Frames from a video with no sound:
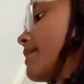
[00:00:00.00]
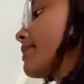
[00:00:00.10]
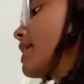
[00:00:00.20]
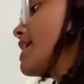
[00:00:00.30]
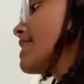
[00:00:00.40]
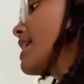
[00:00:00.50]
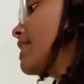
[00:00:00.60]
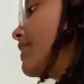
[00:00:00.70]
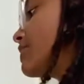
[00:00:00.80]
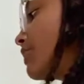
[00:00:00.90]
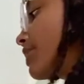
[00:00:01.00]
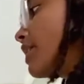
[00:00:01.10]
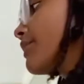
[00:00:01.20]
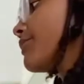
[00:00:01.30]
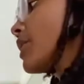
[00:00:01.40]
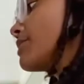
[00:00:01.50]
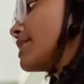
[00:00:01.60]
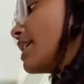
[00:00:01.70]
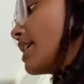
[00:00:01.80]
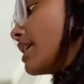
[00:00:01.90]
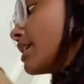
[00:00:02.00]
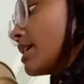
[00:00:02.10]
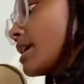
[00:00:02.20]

realize I had leftover frozen